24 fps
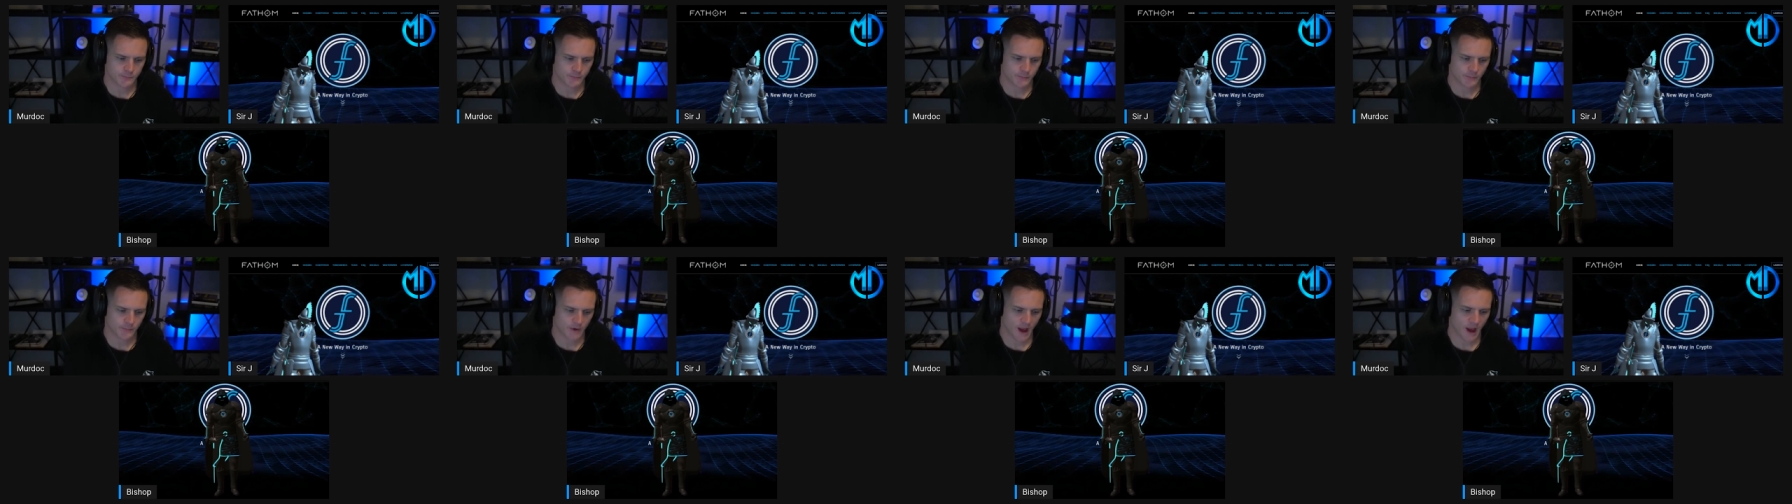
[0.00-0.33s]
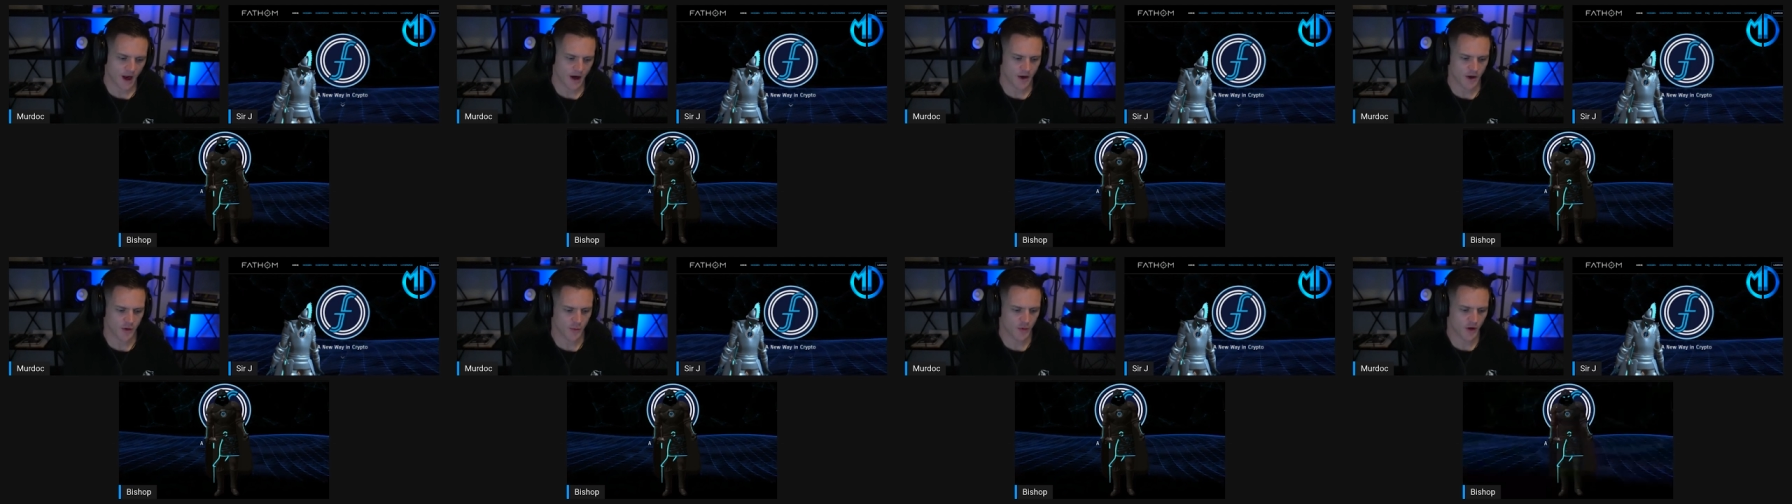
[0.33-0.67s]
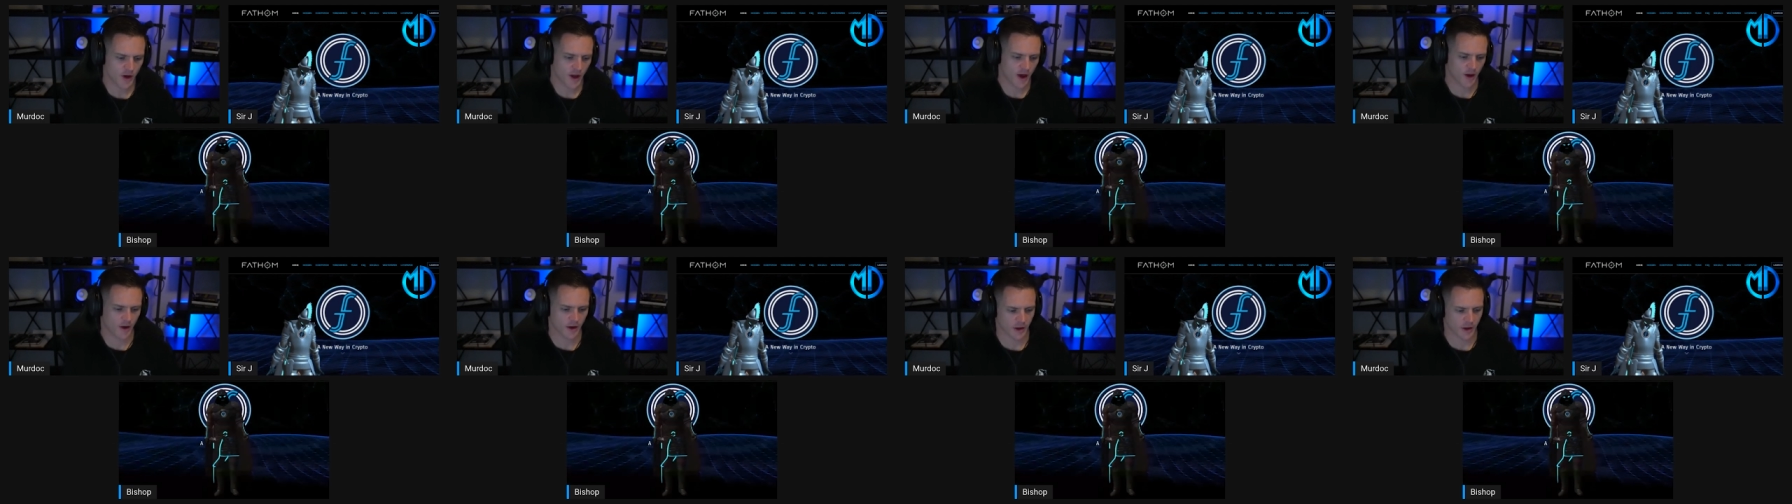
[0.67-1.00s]
how do you
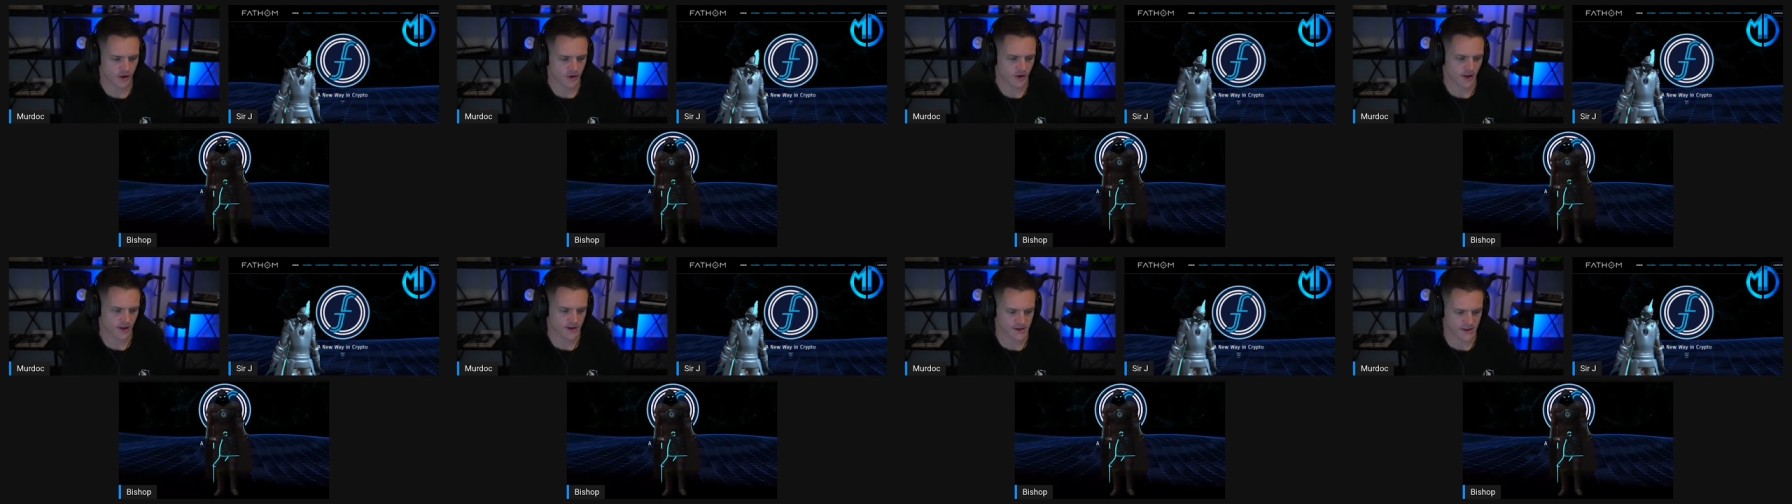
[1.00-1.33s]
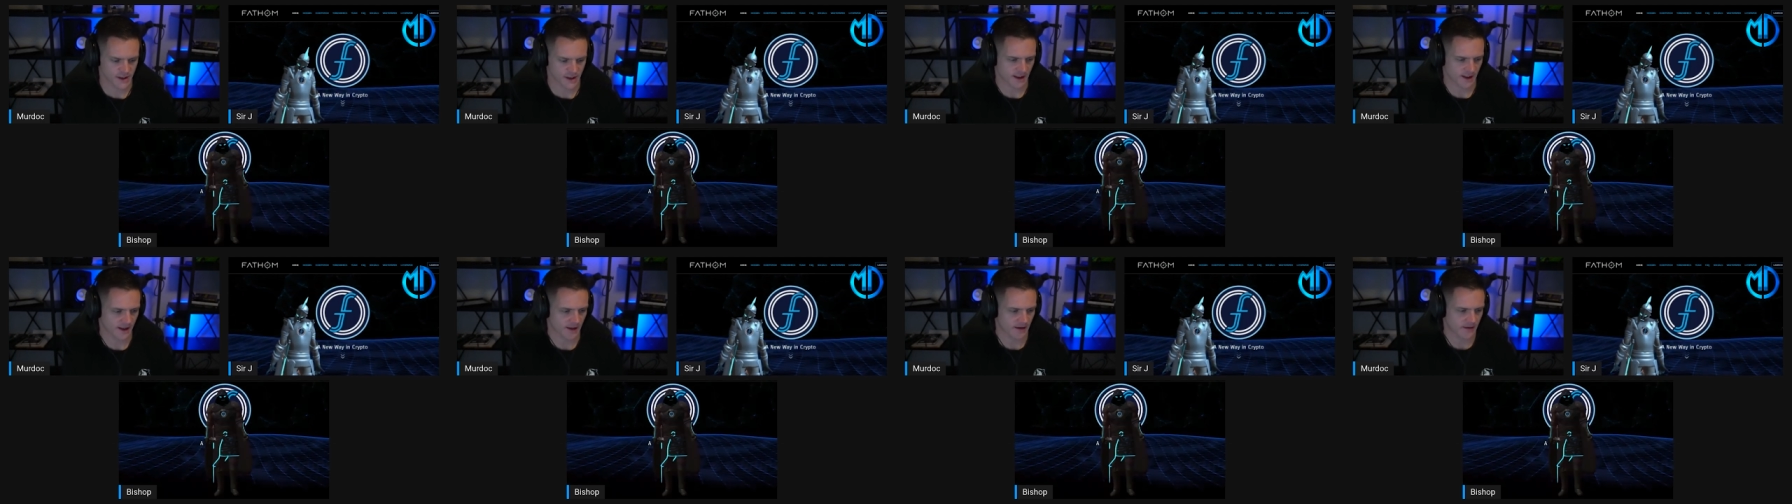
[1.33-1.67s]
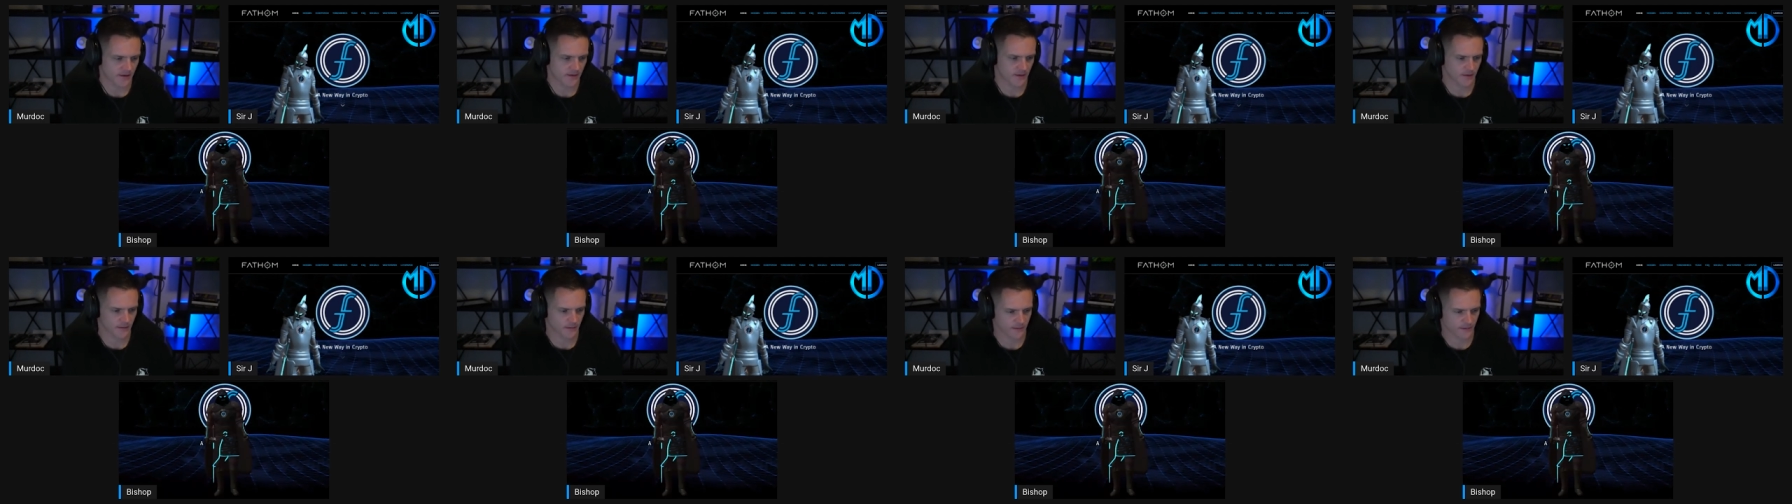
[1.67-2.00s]
plan on addressing
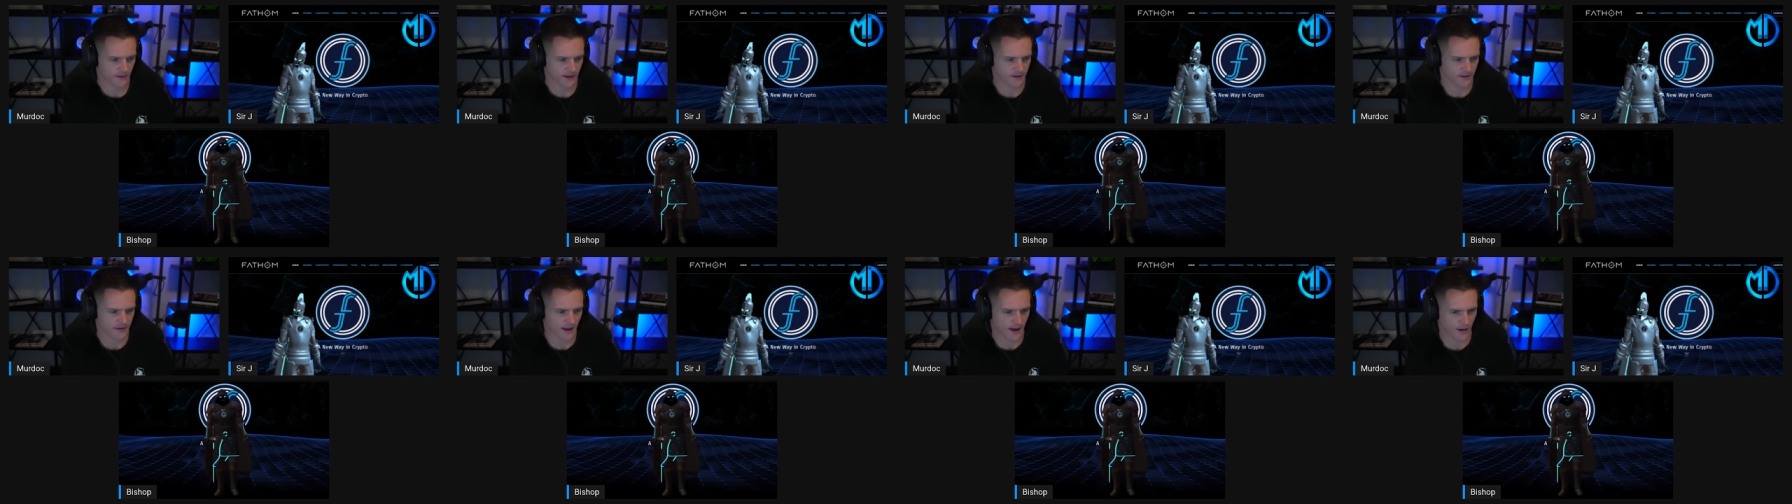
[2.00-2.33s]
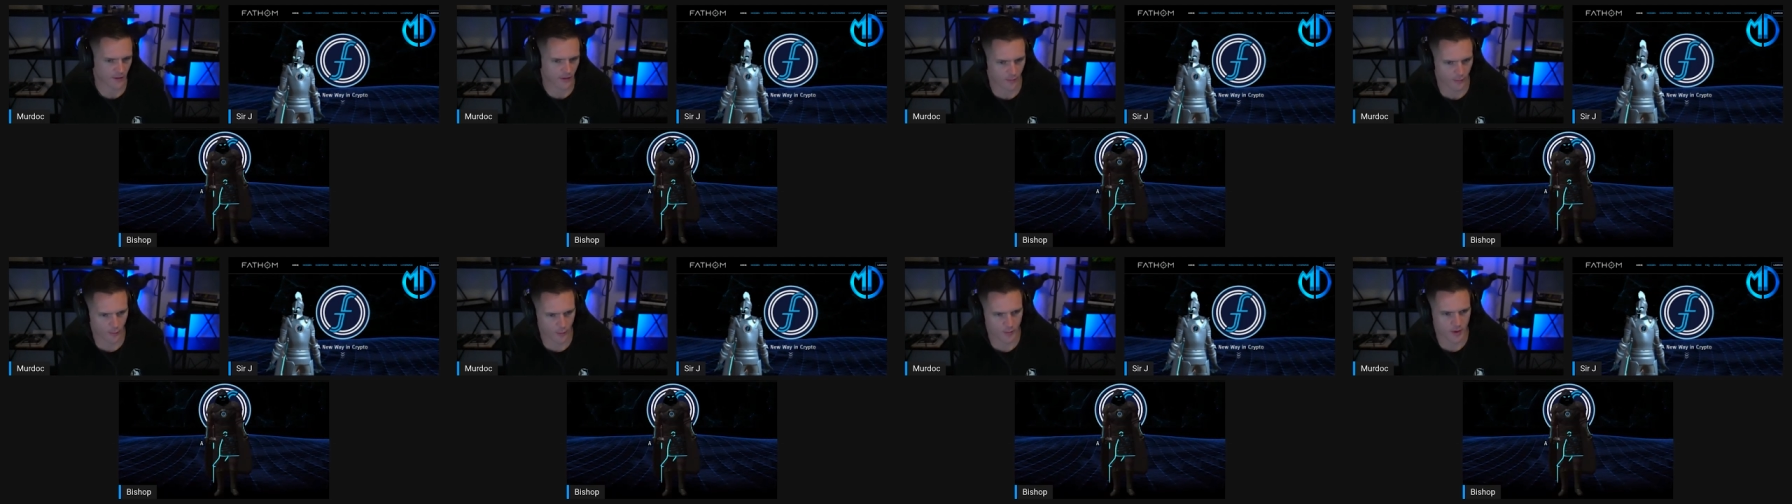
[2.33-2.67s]
like that group of